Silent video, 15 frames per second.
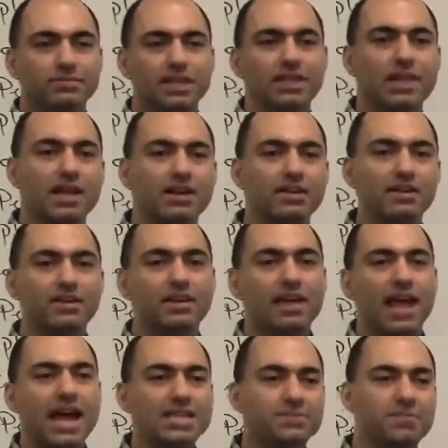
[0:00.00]
The letter
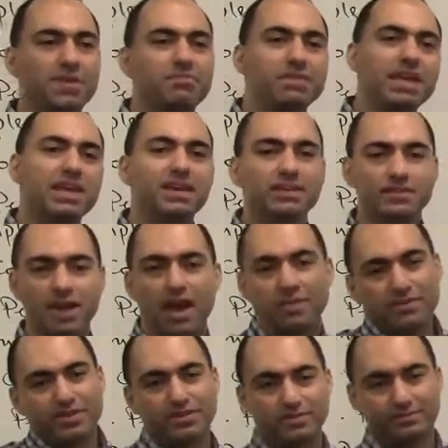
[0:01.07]
has been being
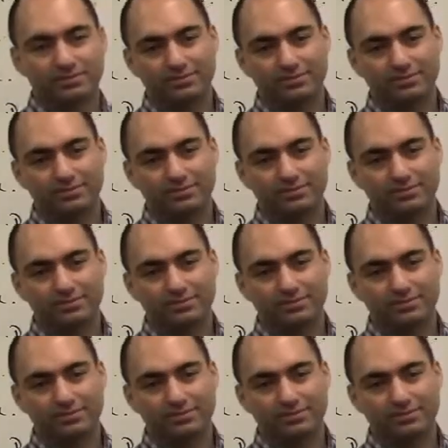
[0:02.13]
typed.